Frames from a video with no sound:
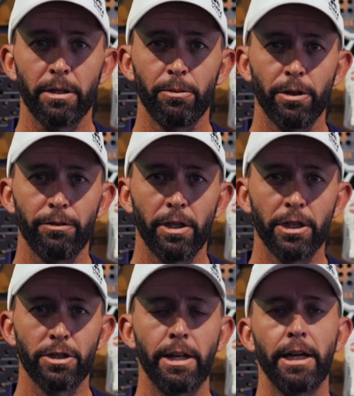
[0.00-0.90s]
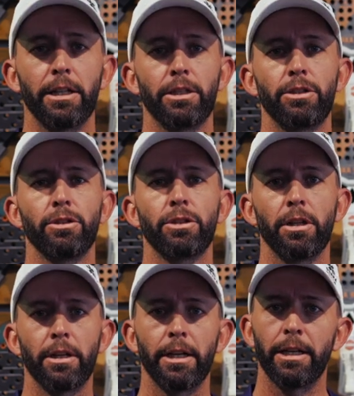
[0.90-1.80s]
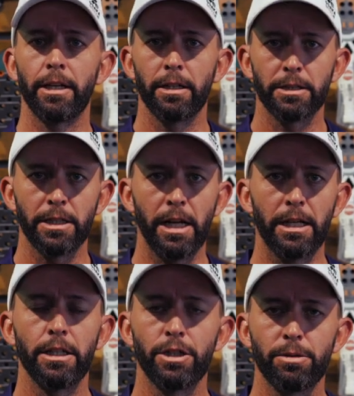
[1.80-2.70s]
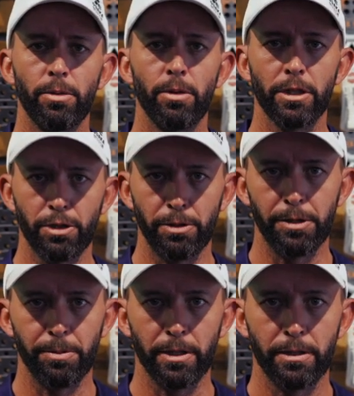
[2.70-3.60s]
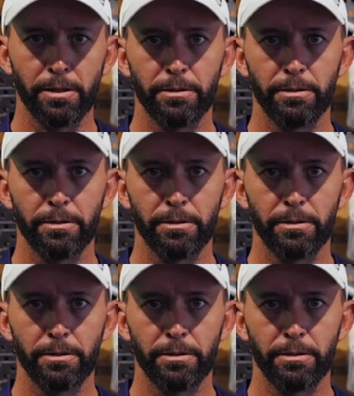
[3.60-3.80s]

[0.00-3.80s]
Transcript: more advanced rackets, you start getting a slightly smaller sweet spot.